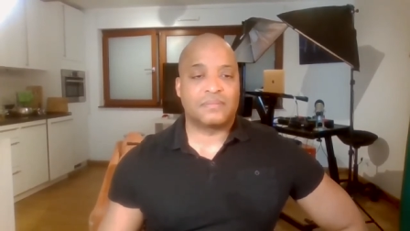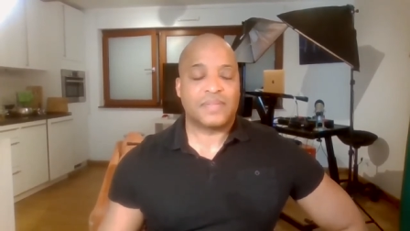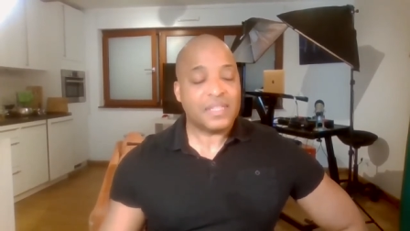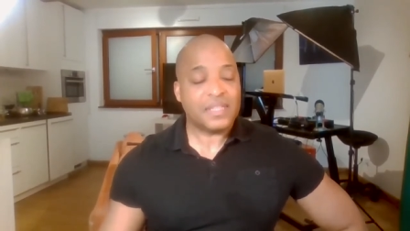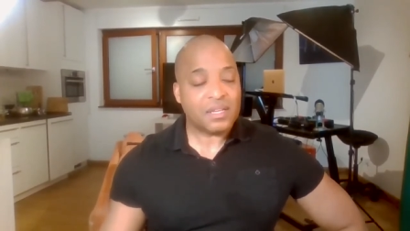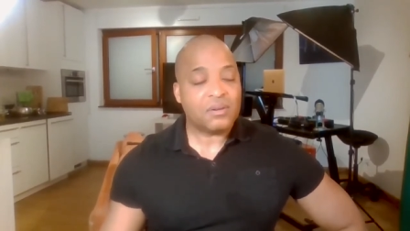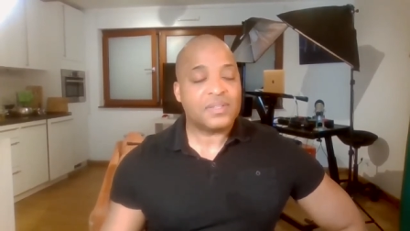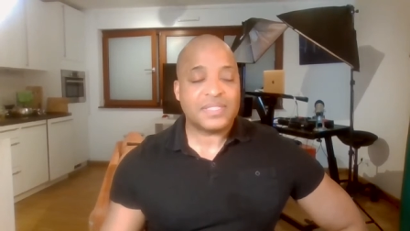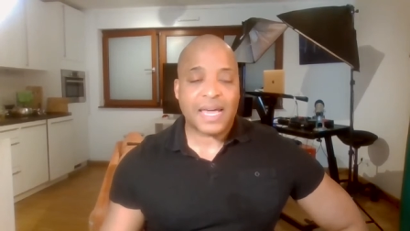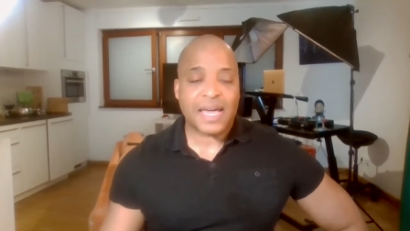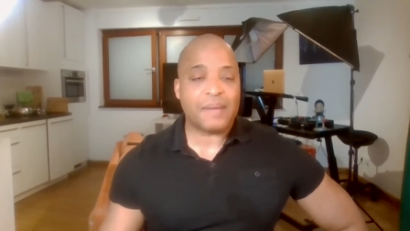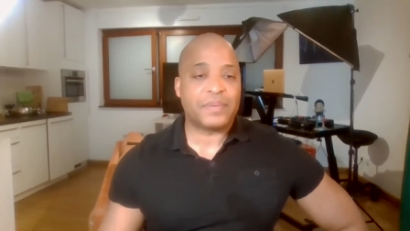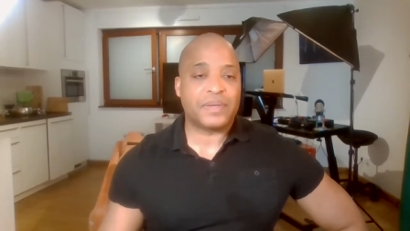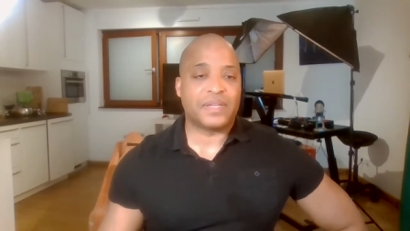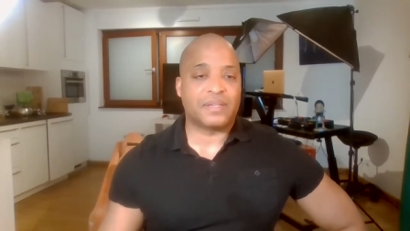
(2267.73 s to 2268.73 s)
They know it's
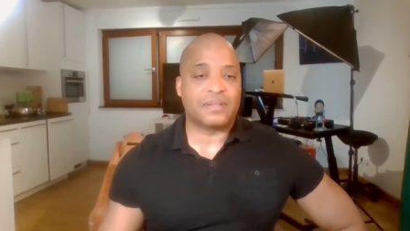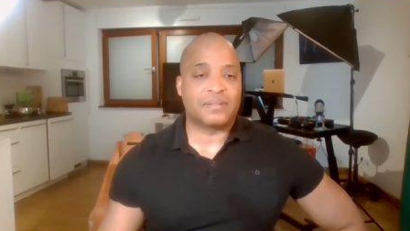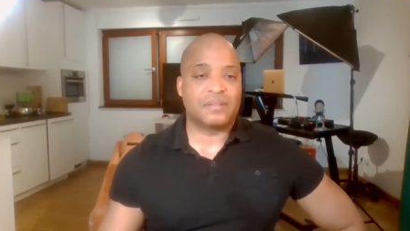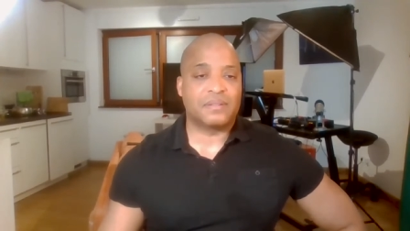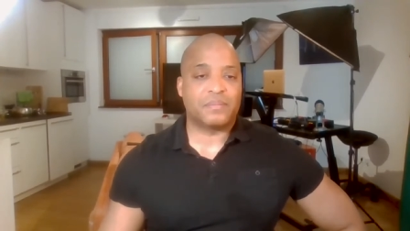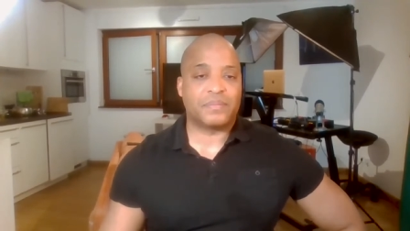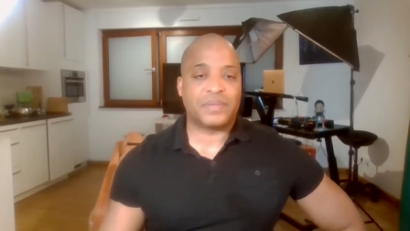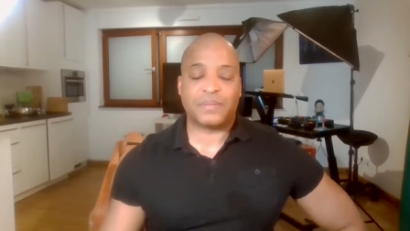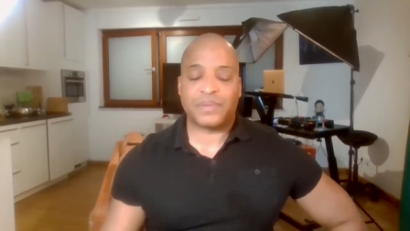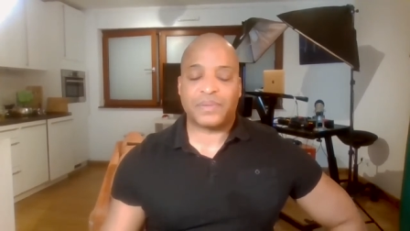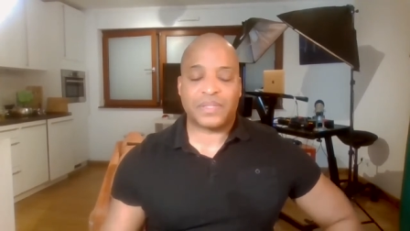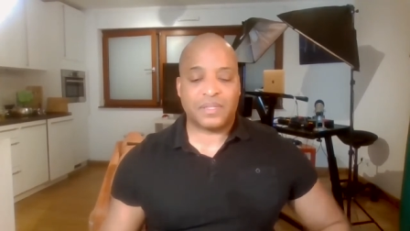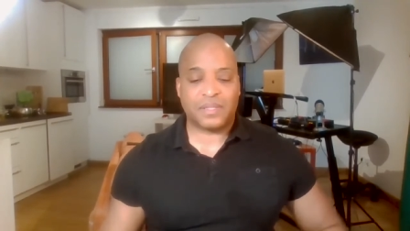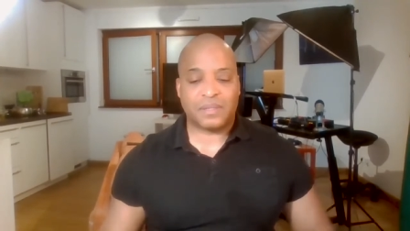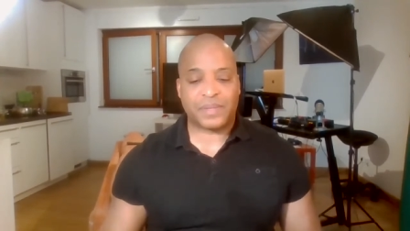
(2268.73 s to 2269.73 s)
happening, but
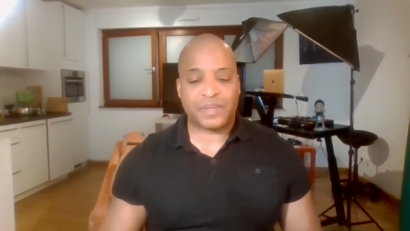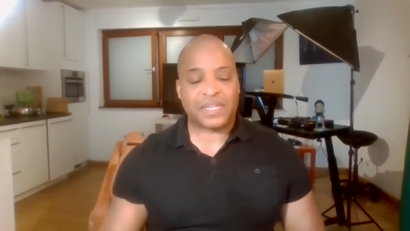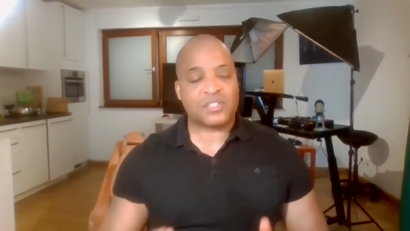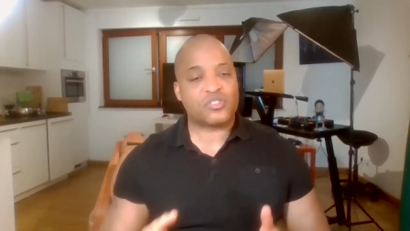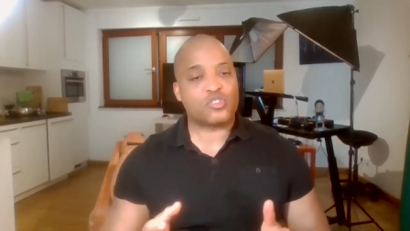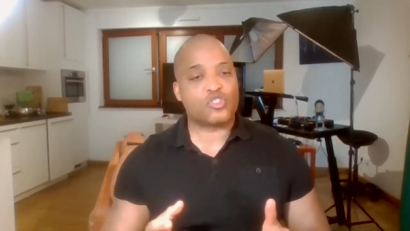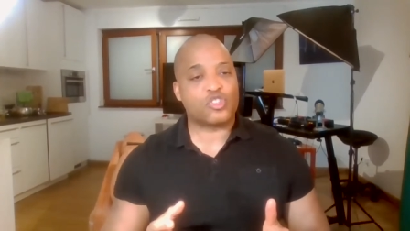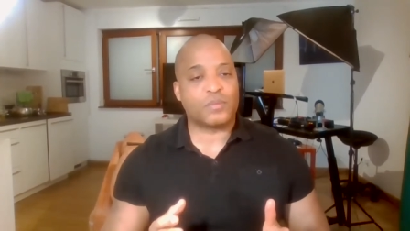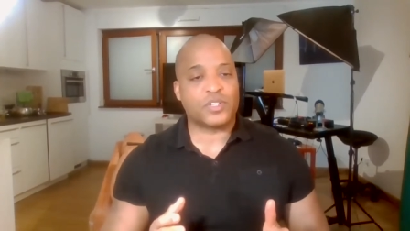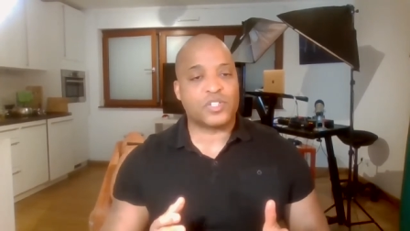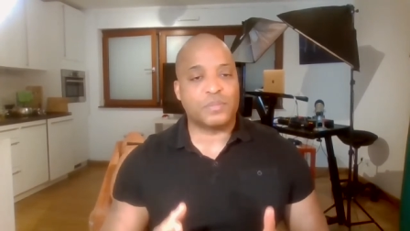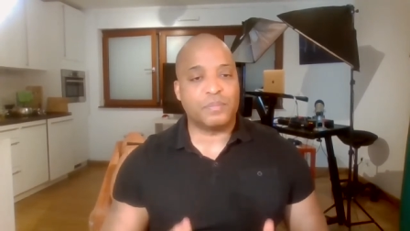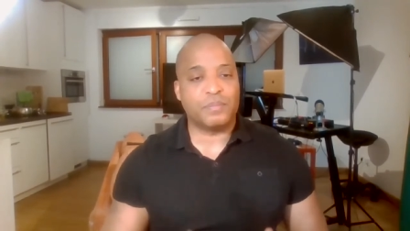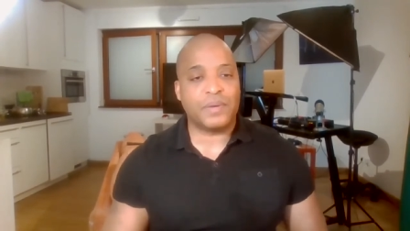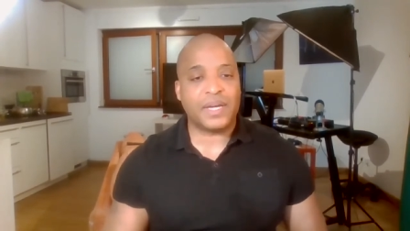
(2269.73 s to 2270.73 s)
but because there's so
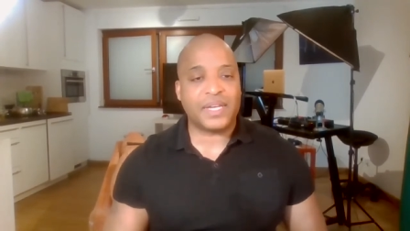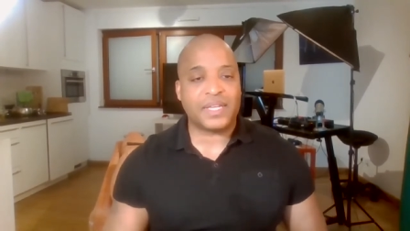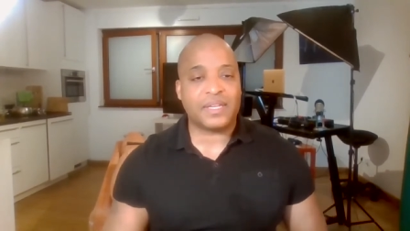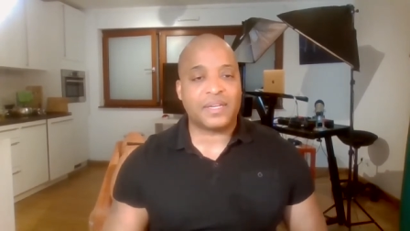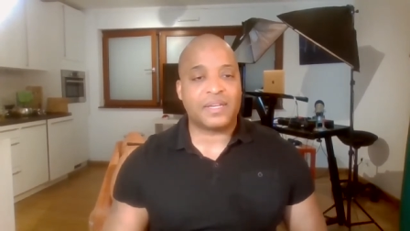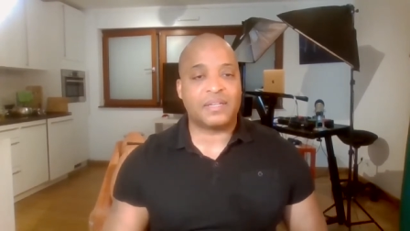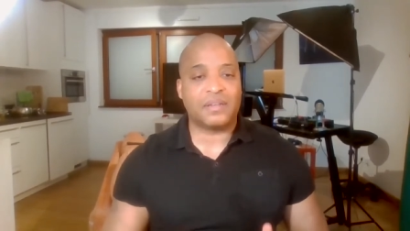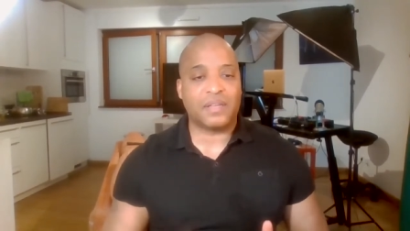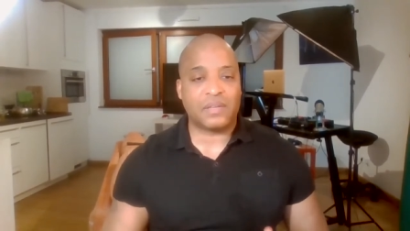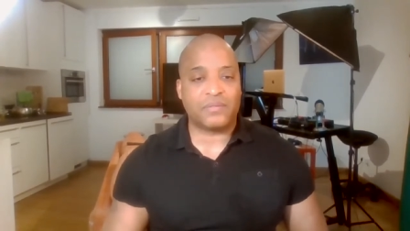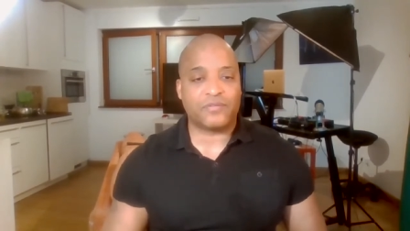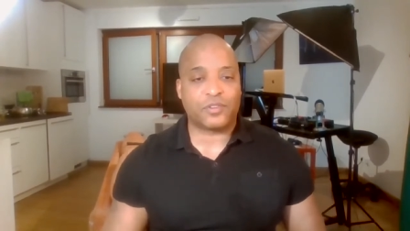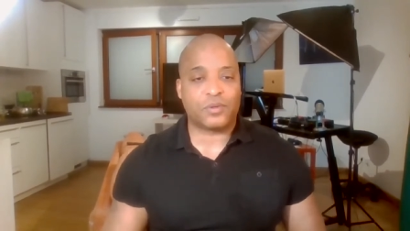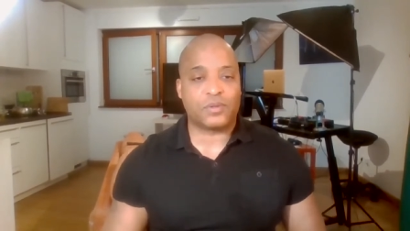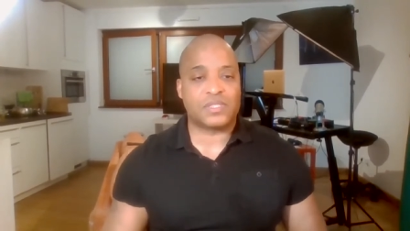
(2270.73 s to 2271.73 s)
much money and
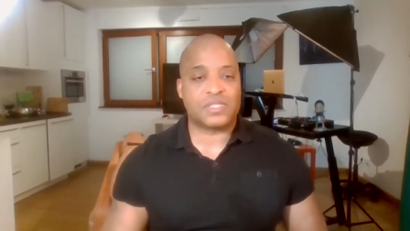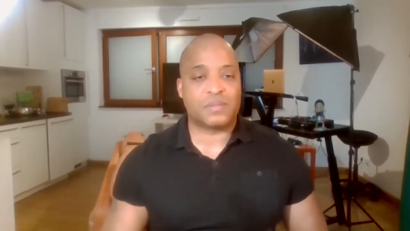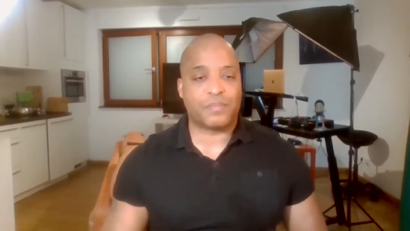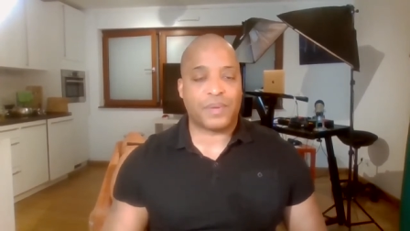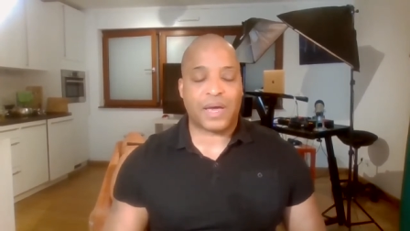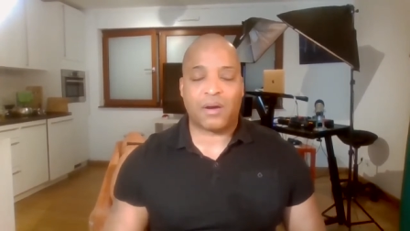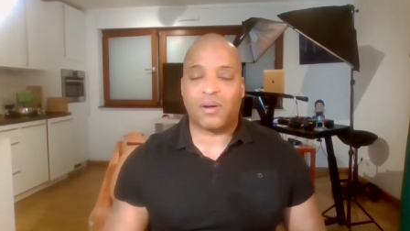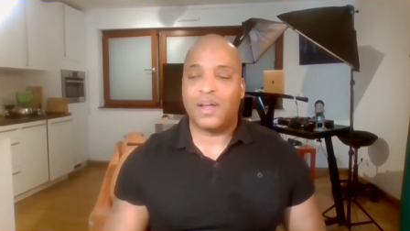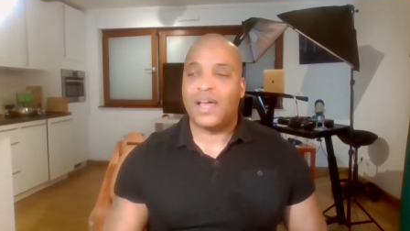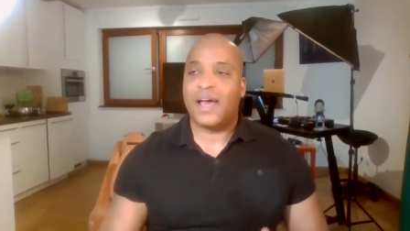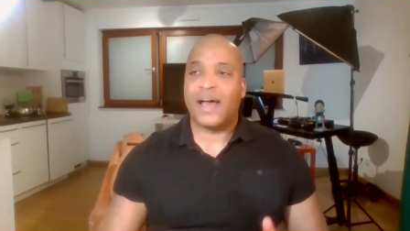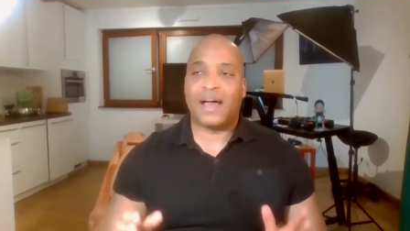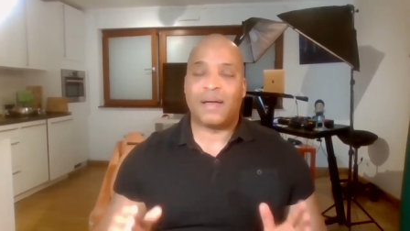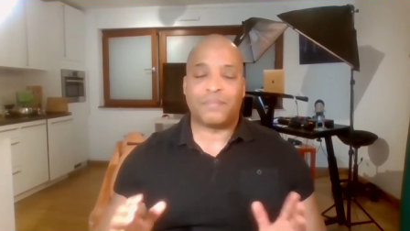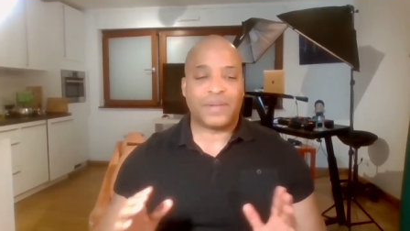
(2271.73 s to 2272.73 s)
influence and power,
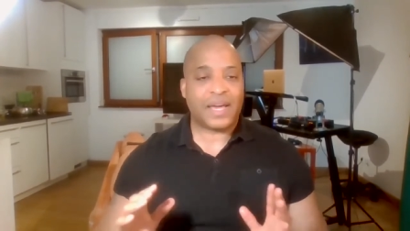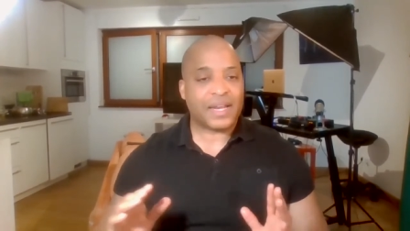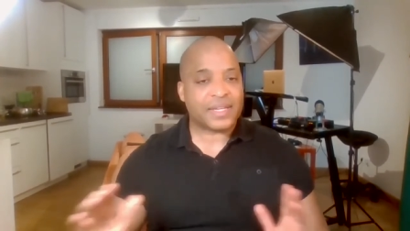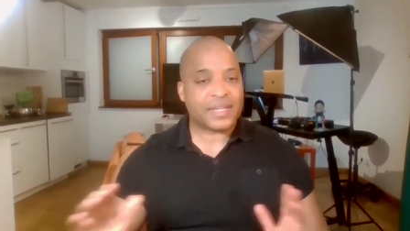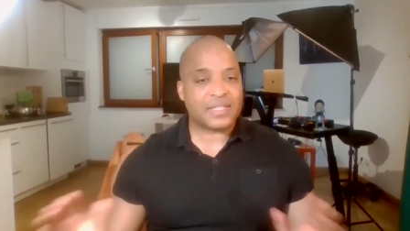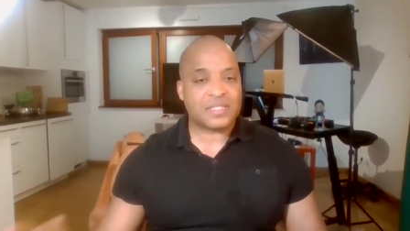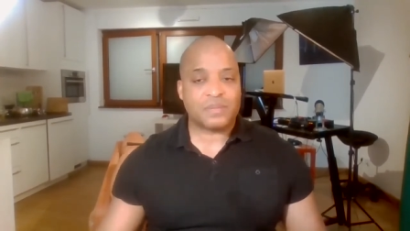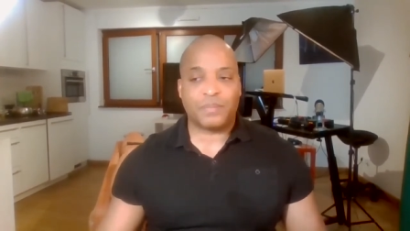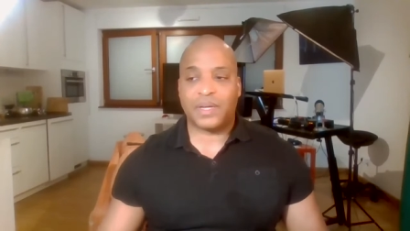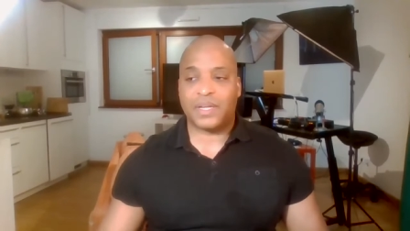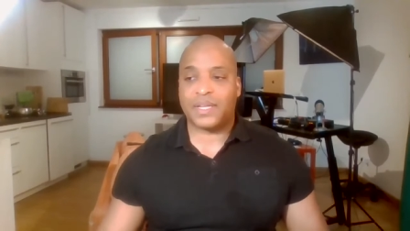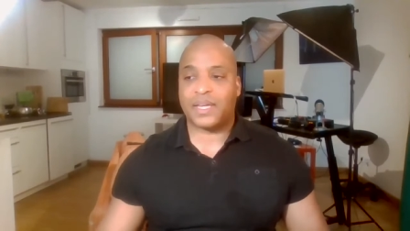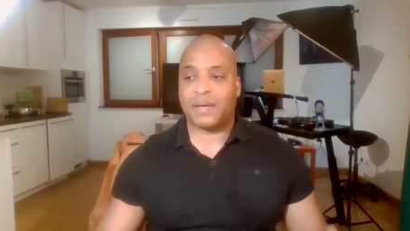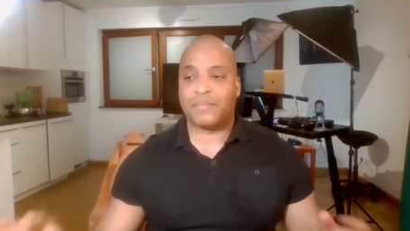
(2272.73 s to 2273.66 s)
I'm not against money.